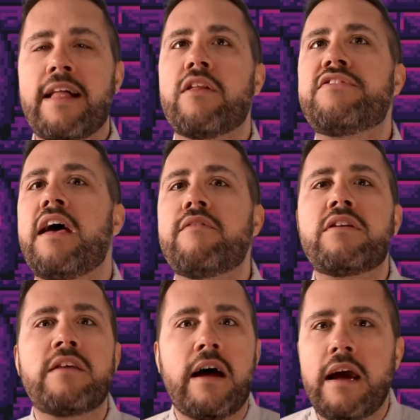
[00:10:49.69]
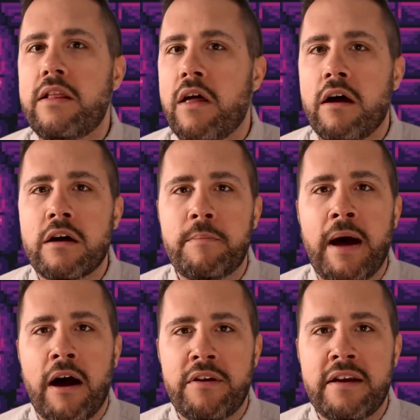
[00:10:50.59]
Let's have a dialogue
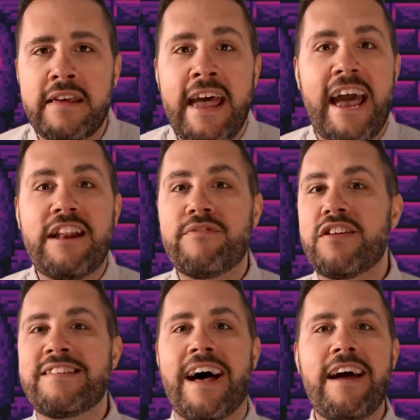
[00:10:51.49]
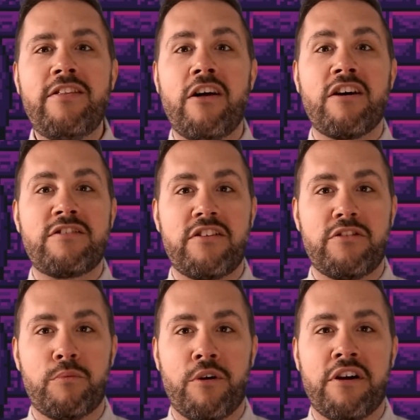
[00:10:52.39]
about it. And if the dialogue
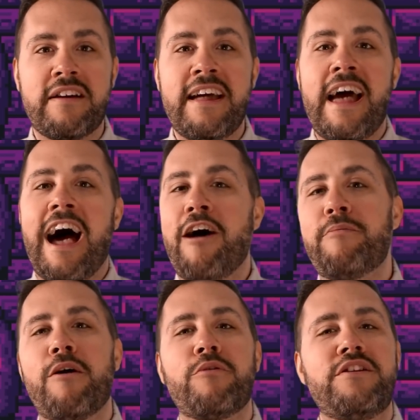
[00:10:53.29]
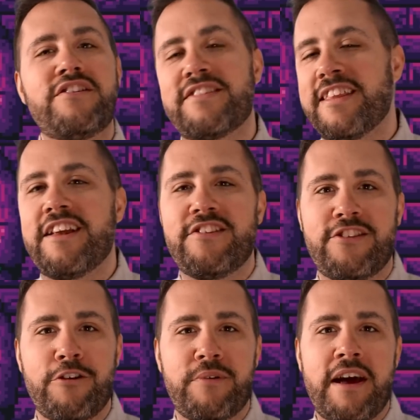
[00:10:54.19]
doesn't work, how about you just let us
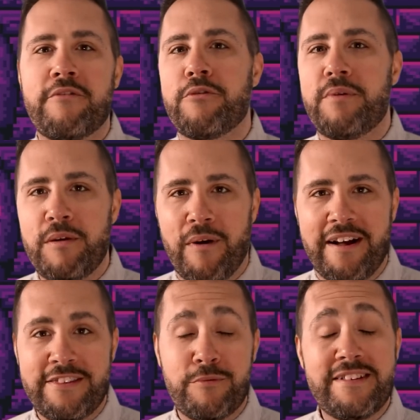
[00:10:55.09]
do whatever we want?